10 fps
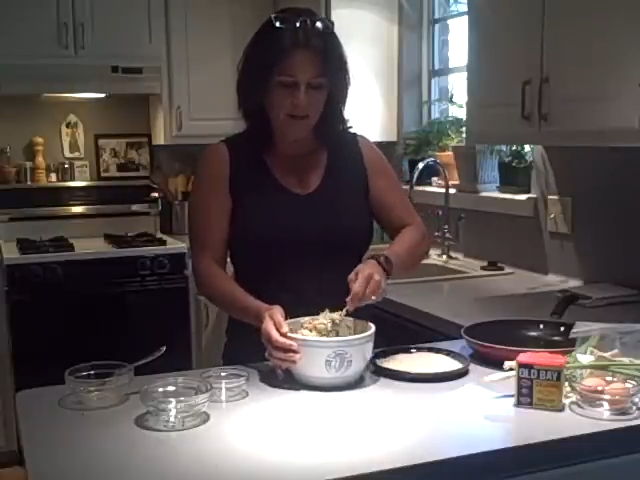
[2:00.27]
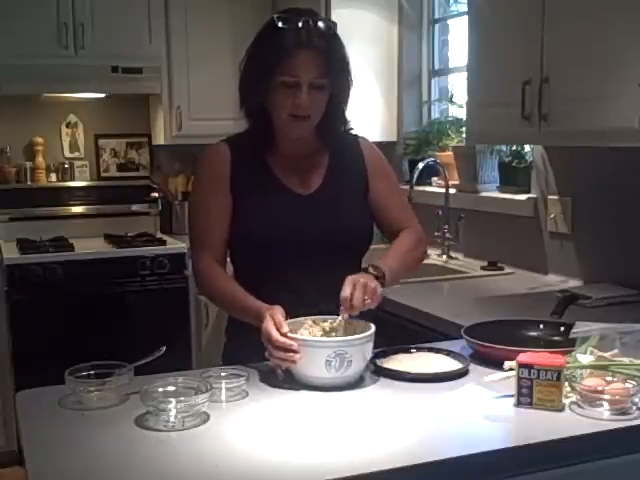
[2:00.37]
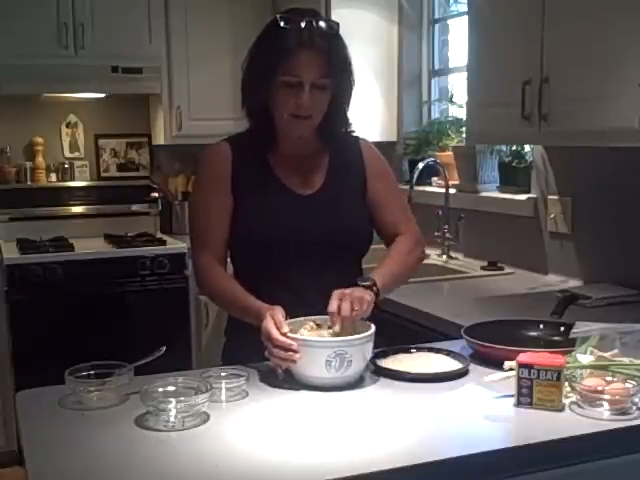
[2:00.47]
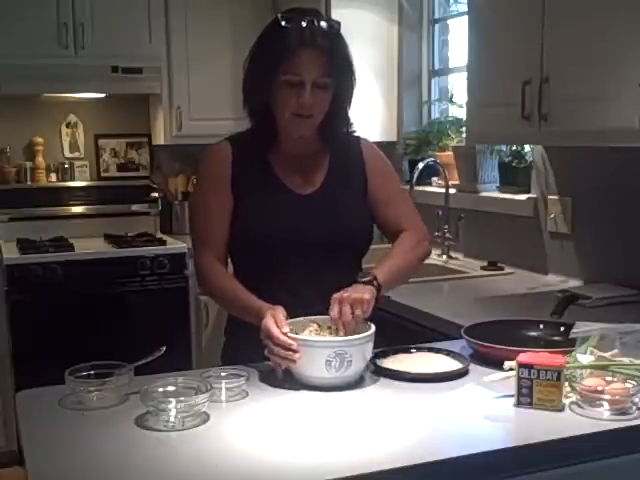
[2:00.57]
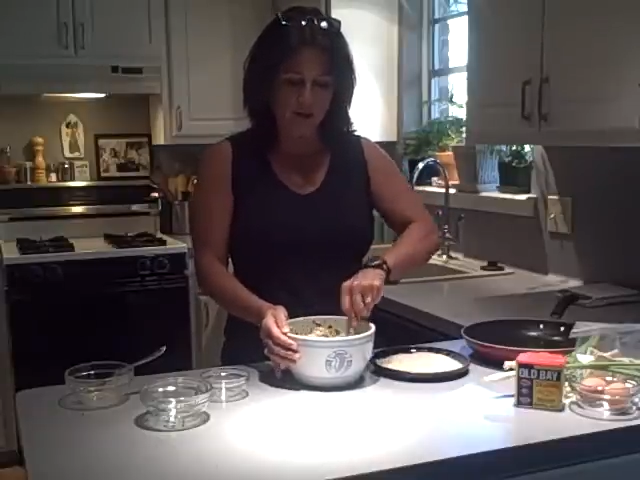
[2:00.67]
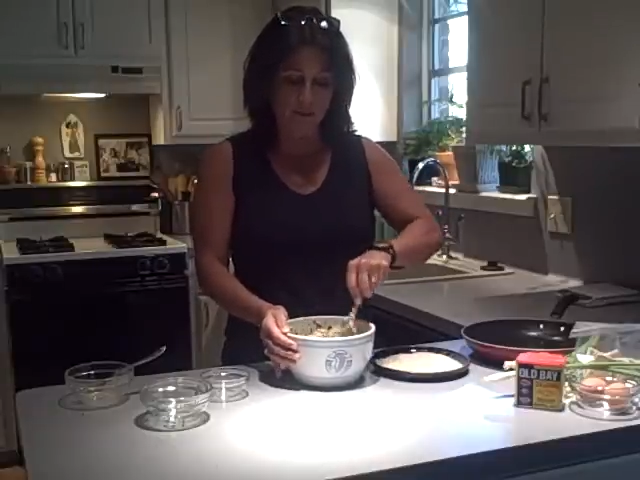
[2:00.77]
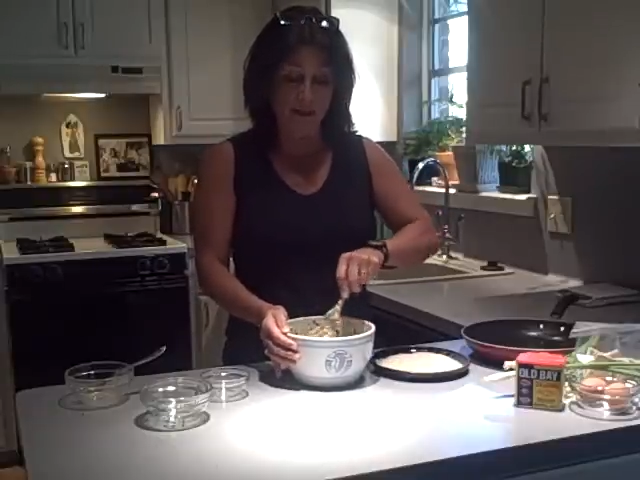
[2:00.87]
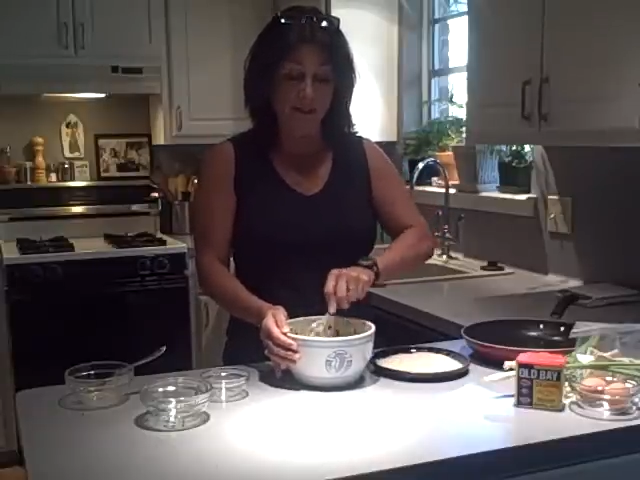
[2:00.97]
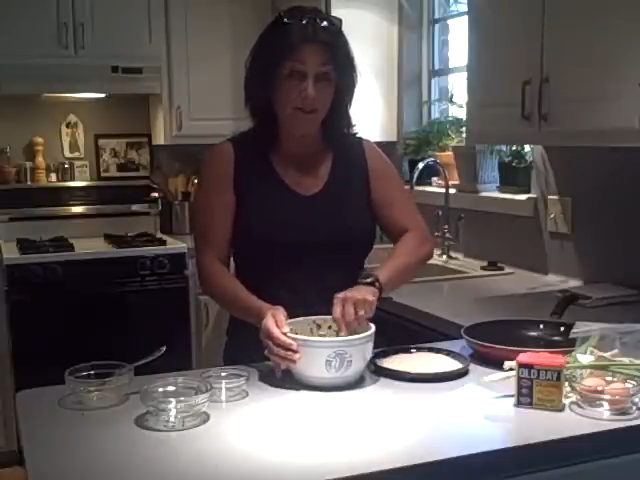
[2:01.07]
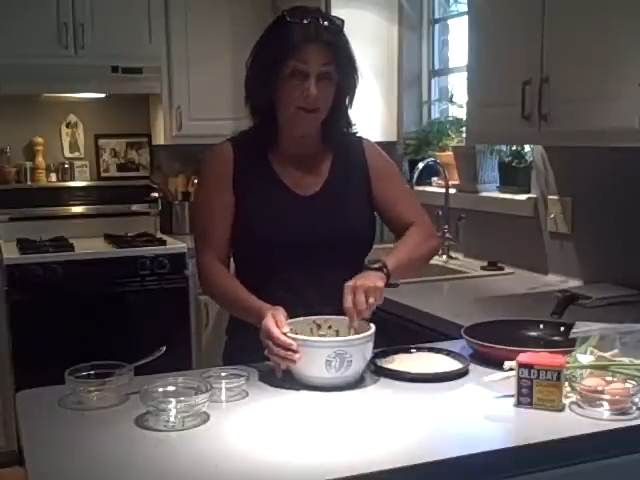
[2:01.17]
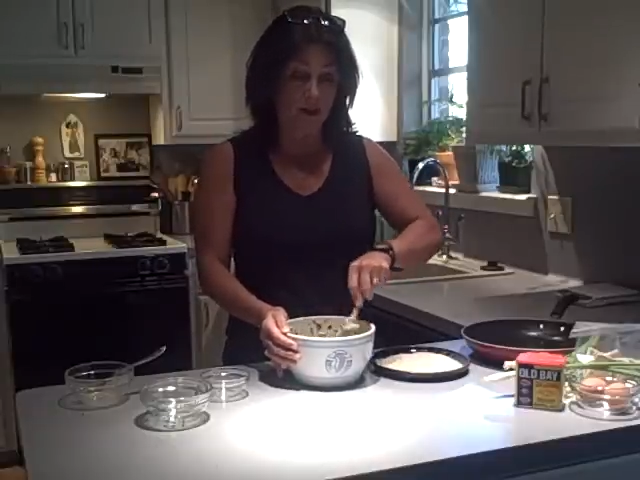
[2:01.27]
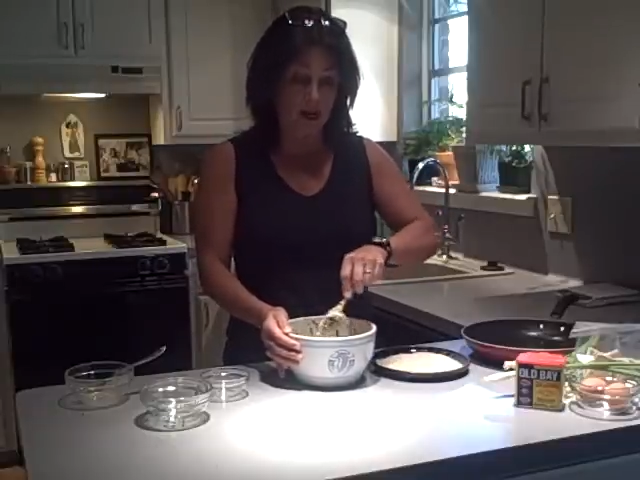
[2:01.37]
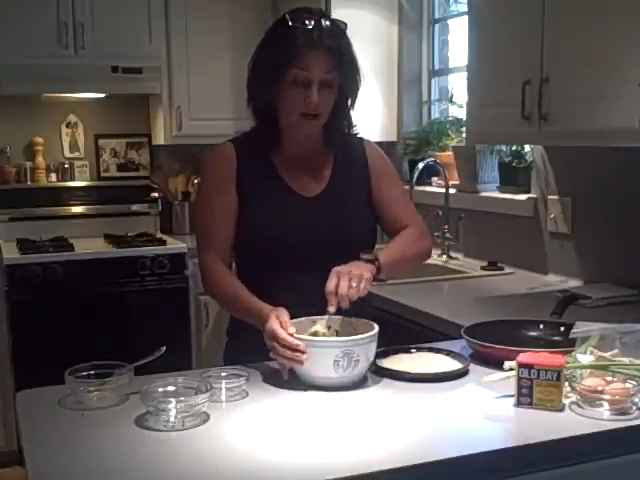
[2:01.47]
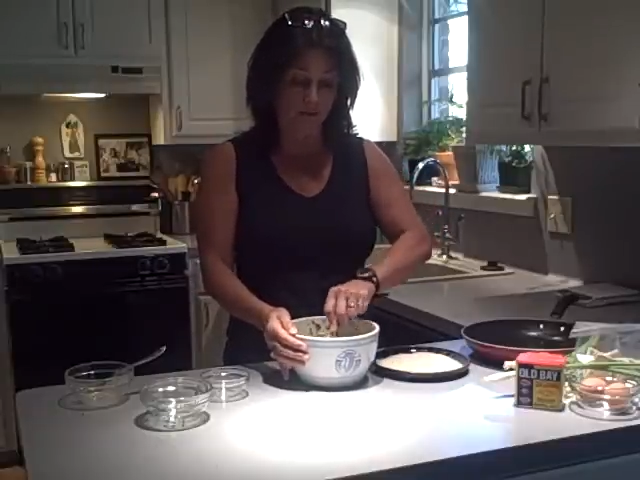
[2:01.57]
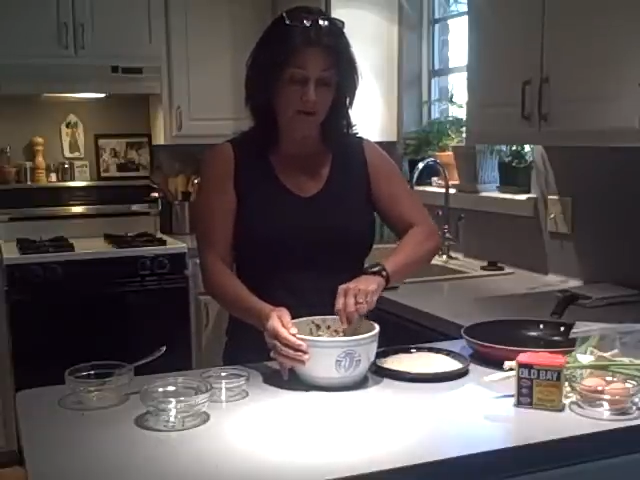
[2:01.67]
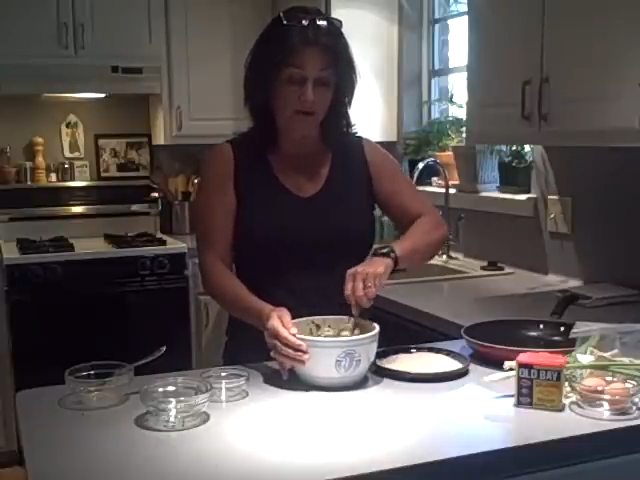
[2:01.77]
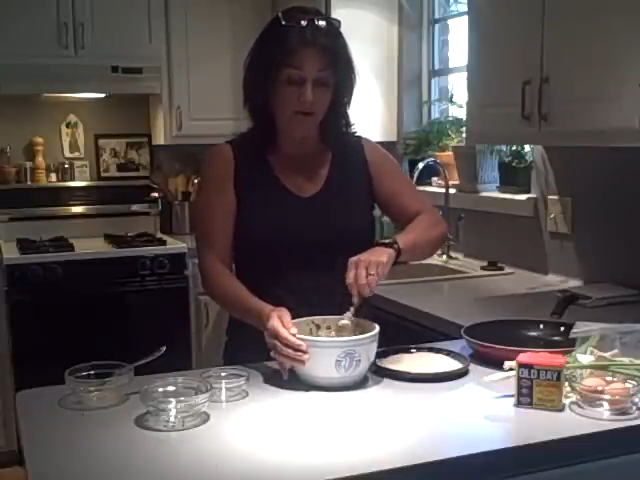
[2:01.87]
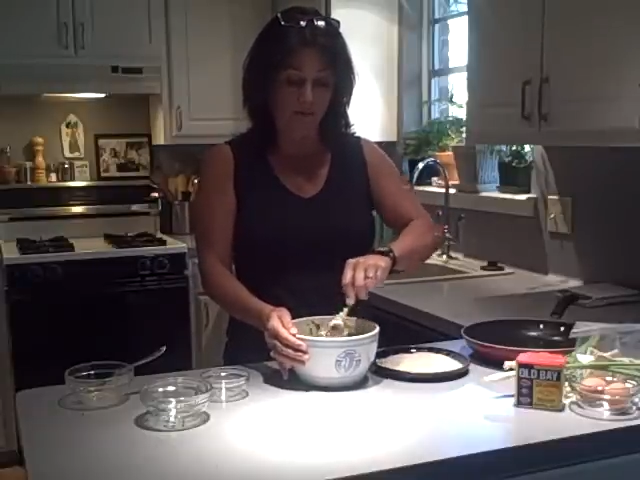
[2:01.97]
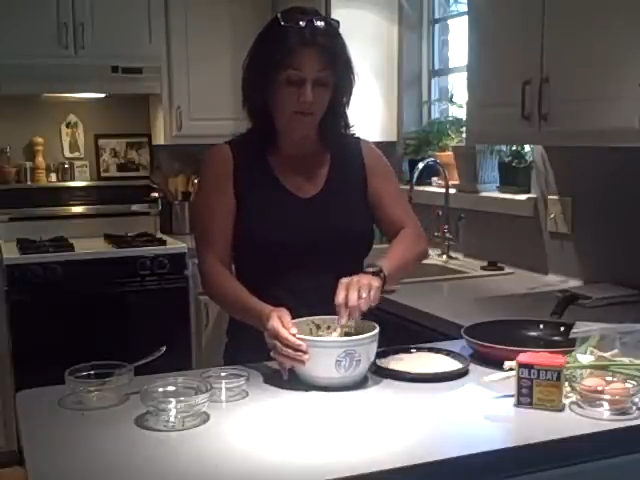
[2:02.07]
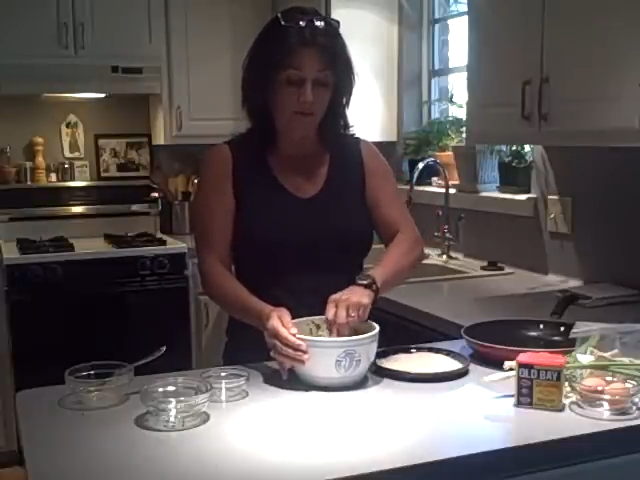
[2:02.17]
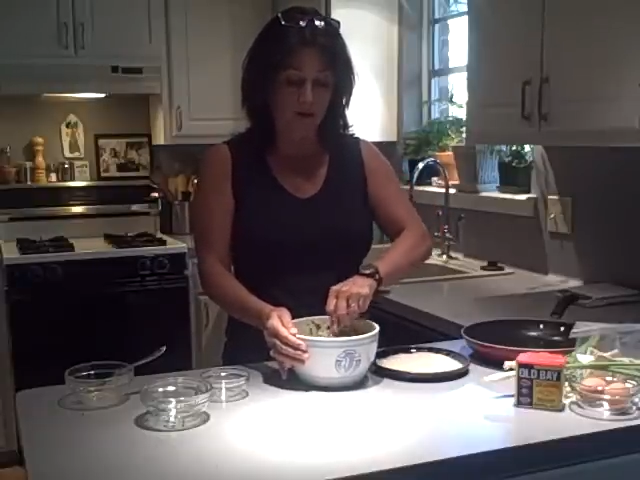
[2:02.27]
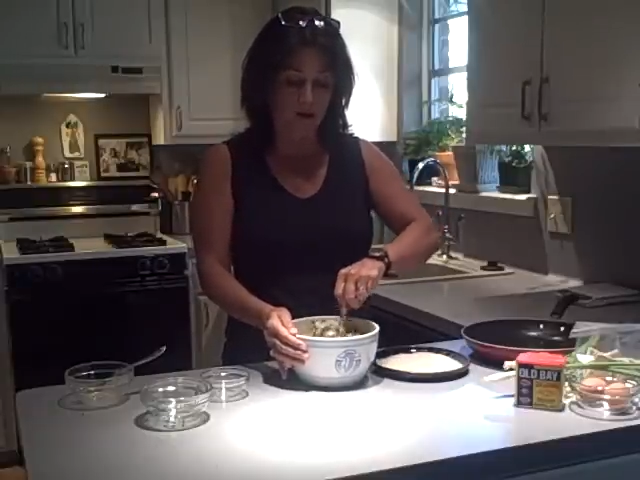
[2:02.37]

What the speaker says: because I'm trying to make these a little healthier,